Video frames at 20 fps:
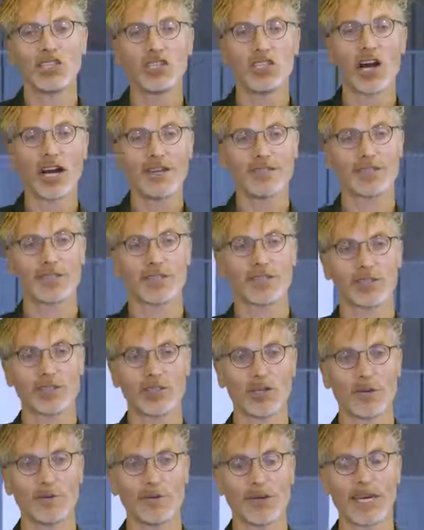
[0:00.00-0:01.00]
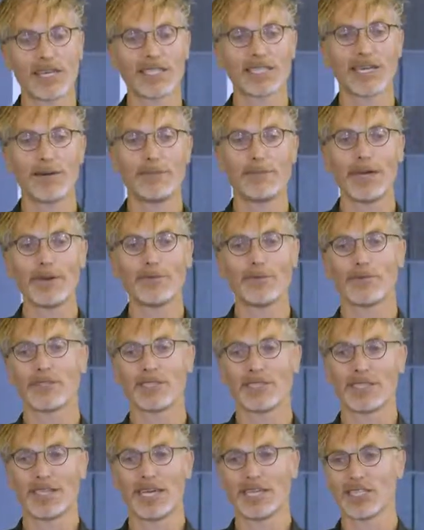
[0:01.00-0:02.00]
lifestyle topics that people
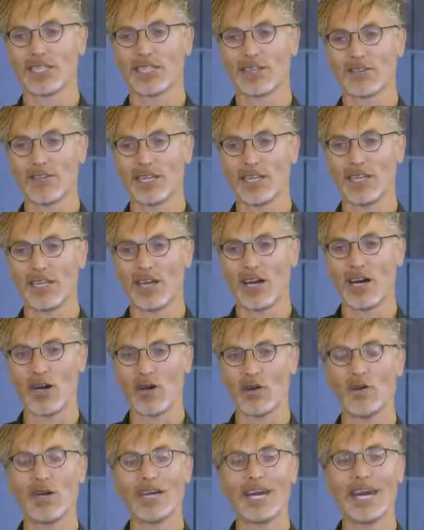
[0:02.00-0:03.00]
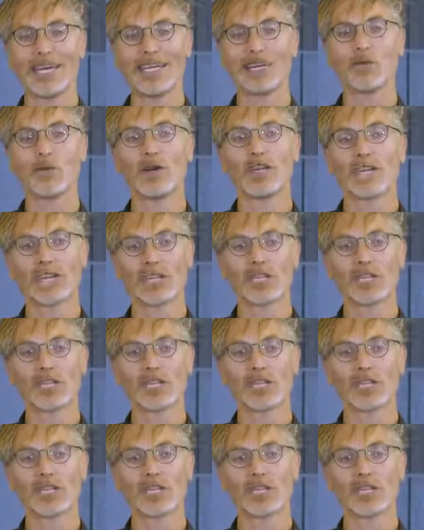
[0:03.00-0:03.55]
didn't necessarily know, and it went